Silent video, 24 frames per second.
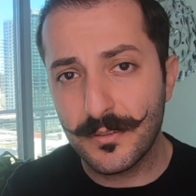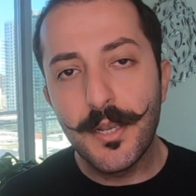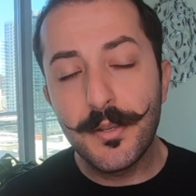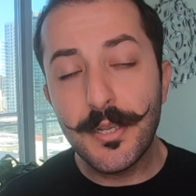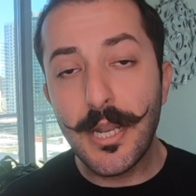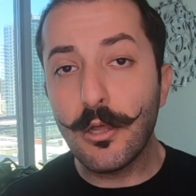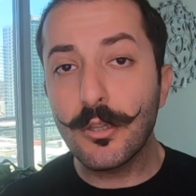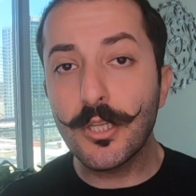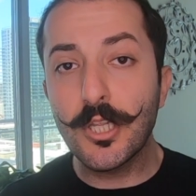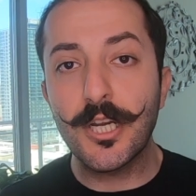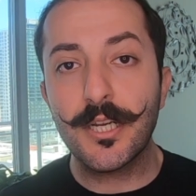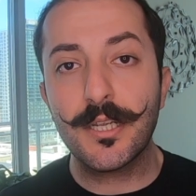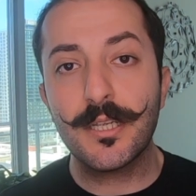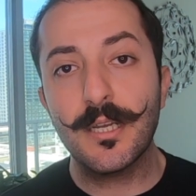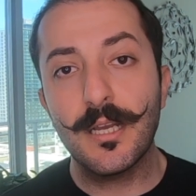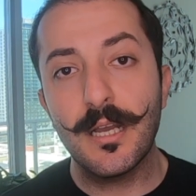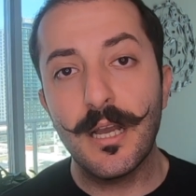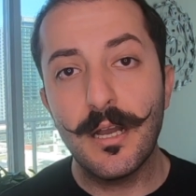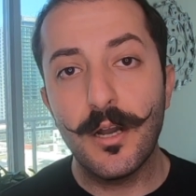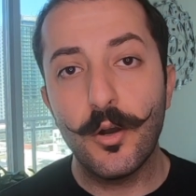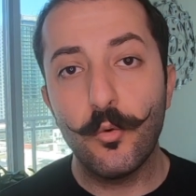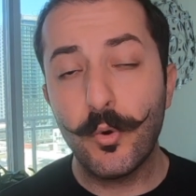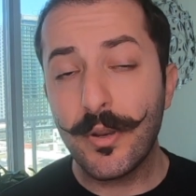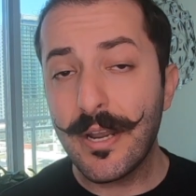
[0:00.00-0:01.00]
Now look,
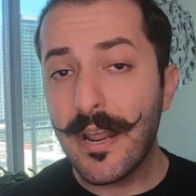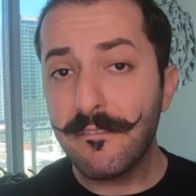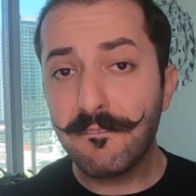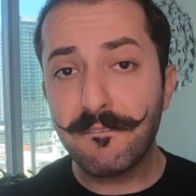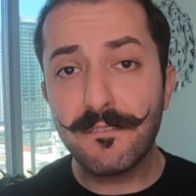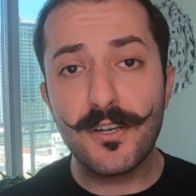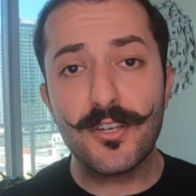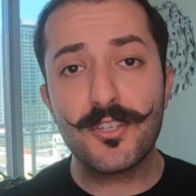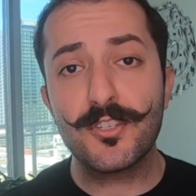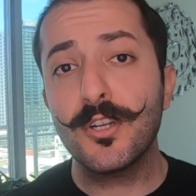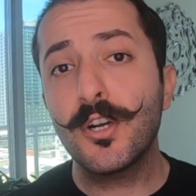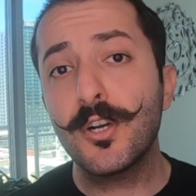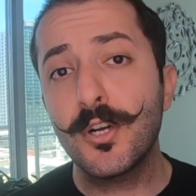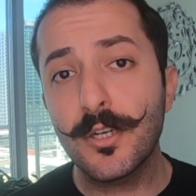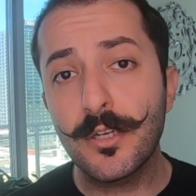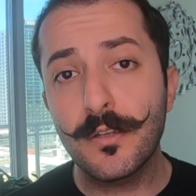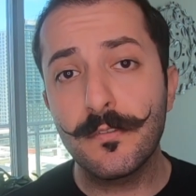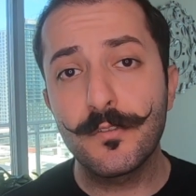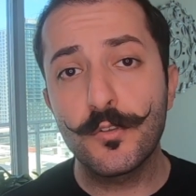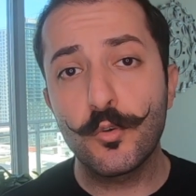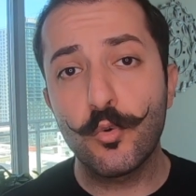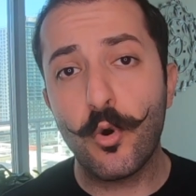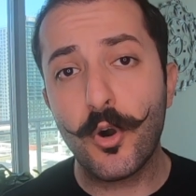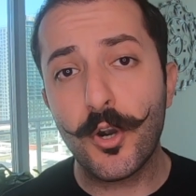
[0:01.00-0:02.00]
when I first heard
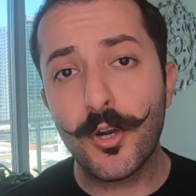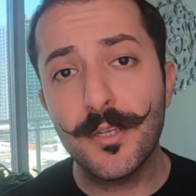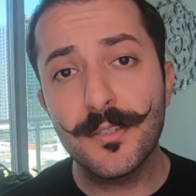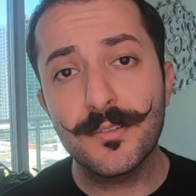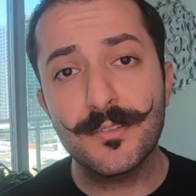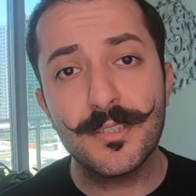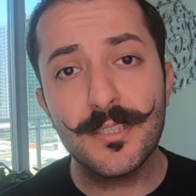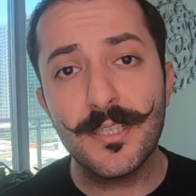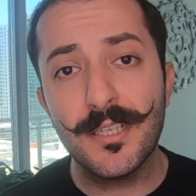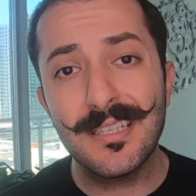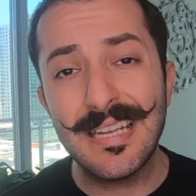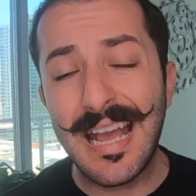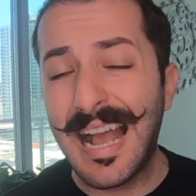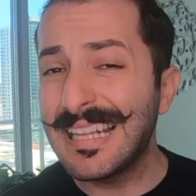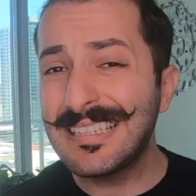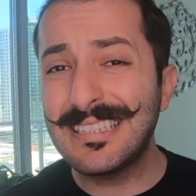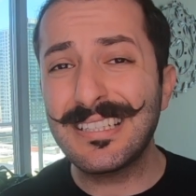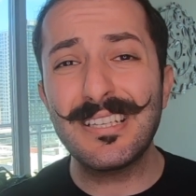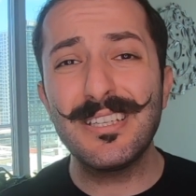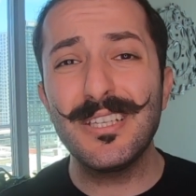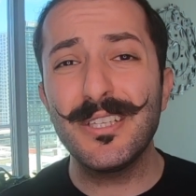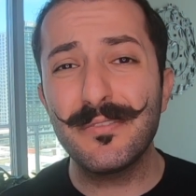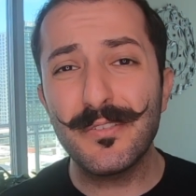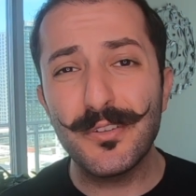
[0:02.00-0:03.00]
of quarantine, I
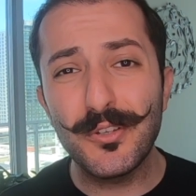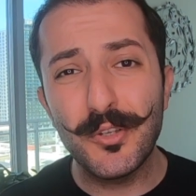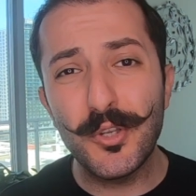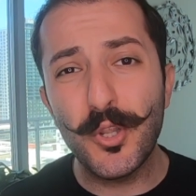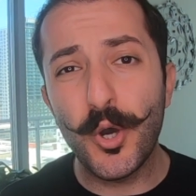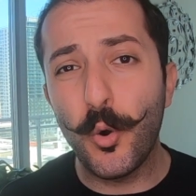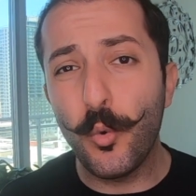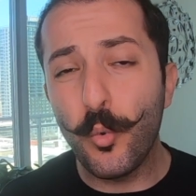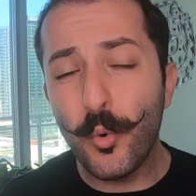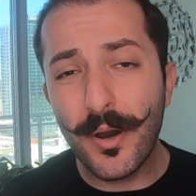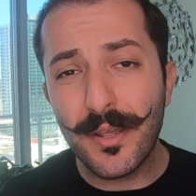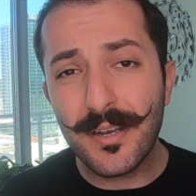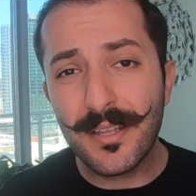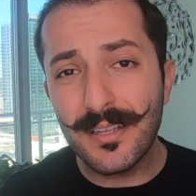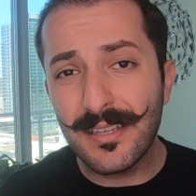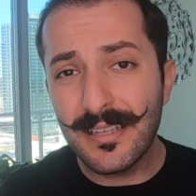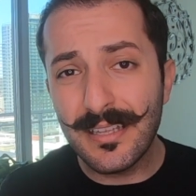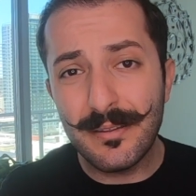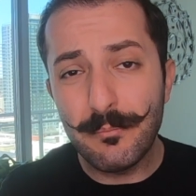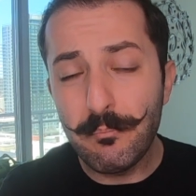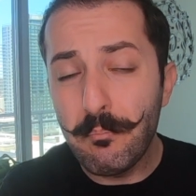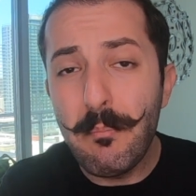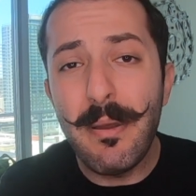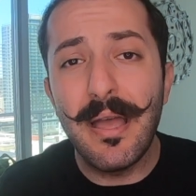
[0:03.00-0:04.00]
didn't even know what
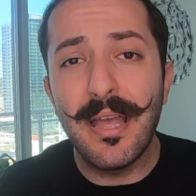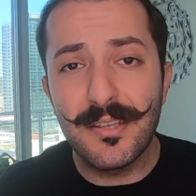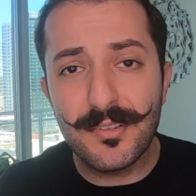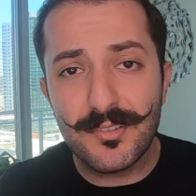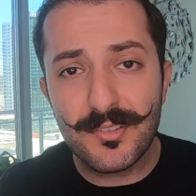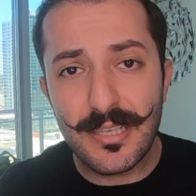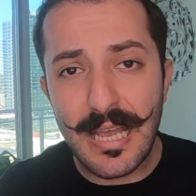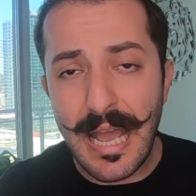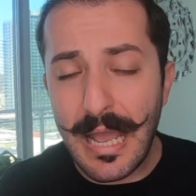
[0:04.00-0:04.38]
it meant.